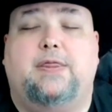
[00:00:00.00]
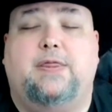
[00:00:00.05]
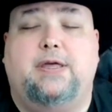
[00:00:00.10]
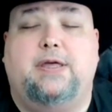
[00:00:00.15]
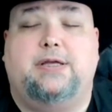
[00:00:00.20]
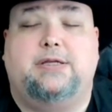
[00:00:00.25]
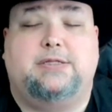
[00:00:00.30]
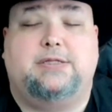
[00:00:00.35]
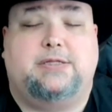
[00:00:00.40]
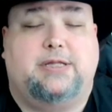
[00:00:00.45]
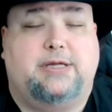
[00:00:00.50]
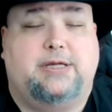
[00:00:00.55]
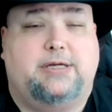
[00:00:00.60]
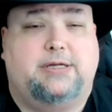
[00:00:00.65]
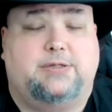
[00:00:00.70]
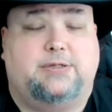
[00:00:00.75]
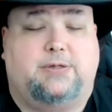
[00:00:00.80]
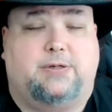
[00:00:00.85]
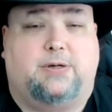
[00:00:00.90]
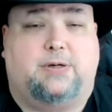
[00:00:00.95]
These
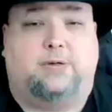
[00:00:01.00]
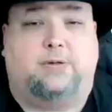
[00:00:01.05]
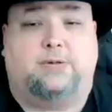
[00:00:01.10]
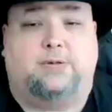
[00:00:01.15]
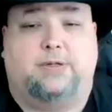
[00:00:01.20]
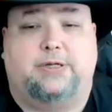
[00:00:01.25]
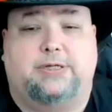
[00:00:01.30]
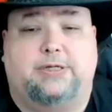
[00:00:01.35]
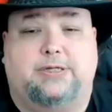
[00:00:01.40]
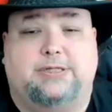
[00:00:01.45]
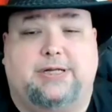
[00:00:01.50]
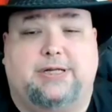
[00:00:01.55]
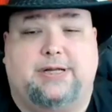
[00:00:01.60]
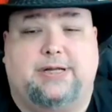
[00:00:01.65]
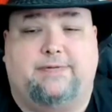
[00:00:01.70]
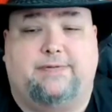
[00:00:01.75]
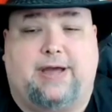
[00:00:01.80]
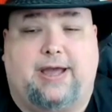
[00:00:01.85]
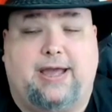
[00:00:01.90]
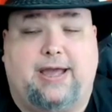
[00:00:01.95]
things are all things that
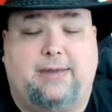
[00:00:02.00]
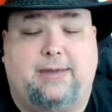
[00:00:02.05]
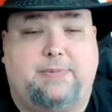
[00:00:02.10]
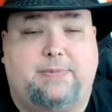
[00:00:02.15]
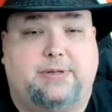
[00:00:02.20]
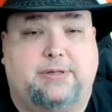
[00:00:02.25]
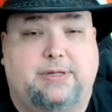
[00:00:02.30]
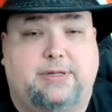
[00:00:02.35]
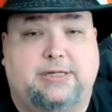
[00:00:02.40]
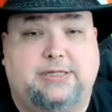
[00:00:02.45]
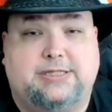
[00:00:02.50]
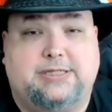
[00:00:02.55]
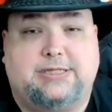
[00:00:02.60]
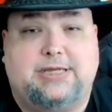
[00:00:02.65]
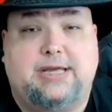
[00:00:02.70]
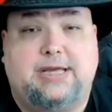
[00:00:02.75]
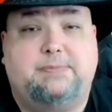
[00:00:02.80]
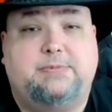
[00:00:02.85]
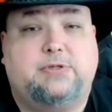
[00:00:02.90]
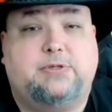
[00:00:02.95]
have happened. They
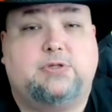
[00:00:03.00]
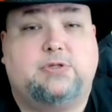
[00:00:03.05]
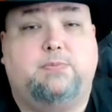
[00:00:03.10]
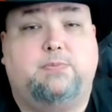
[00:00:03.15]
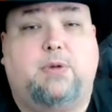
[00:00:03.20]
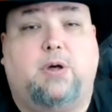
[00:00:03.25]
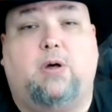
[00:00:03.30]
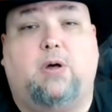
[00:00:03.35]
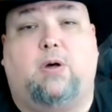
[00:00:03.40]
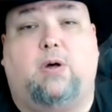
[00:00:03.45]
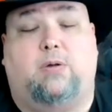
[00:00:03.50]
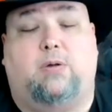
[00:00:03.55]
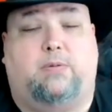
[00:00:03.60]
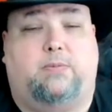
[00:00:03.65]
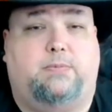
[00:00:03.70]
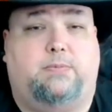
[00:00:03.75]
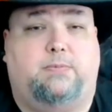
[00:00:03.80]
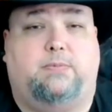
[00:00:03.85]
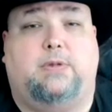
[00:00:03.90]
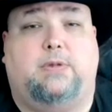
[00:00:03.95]
seem small,
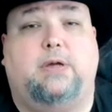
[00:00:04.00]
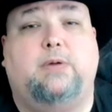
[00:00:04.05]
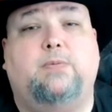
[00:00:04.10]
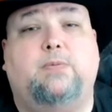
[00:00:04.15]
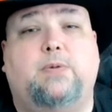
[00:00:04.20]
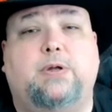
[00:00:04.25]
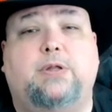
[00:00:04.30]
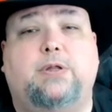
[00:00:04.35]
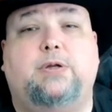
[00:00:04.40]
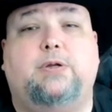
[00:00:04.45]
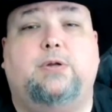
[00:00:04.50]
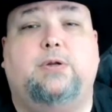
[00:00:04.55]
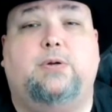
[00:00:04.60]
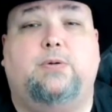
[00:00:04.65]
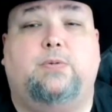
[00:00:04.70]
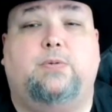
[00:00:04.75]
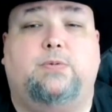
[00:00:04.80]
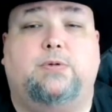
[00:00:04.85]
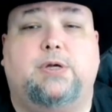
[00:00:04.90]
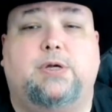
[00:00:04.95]
they really
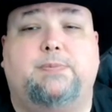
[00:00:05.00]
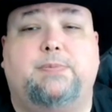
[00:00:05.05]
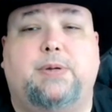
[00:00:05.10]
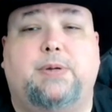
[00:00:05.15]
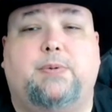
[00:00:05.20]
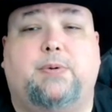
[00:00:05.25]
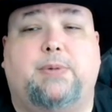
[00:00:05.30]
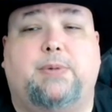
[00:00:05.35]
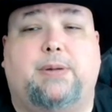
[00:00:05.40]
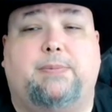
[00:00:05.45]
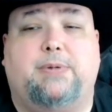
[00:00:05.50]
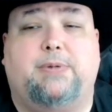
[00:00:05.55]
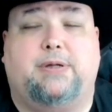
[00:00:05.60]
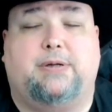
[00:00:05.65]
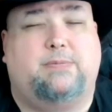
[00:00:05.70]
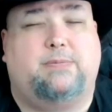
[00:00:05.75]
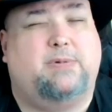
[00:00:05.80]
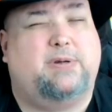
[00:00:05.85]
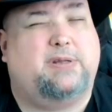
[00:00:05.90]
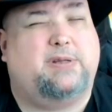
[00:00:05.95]
do. Some people might be
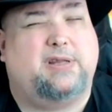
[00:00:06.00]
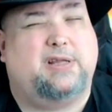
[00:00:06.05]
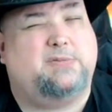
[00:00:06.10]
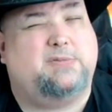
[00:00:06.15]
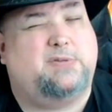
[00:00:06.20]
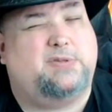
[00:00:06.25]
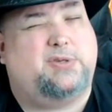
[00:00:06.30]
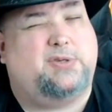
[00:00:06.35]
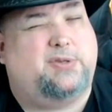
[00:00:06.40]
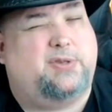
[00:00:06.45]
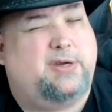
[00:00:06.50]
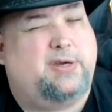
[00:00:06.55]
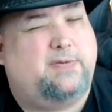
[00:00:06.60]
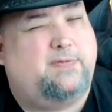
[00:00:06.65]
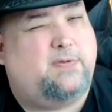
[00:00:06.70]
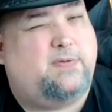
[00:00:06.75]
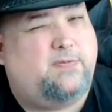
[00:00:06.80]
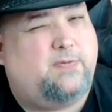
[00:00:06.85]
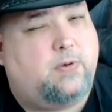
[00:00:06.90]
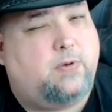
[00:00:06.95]
like, wait, that's what you're
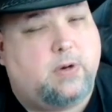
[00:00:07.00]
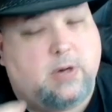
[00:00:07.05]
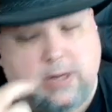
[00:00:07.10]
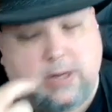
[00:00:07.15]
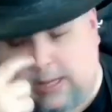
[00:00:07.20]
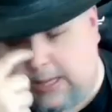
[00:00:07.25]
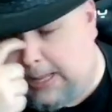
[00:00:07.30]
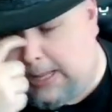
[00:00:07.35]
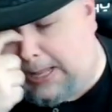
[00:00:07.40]
thankful for?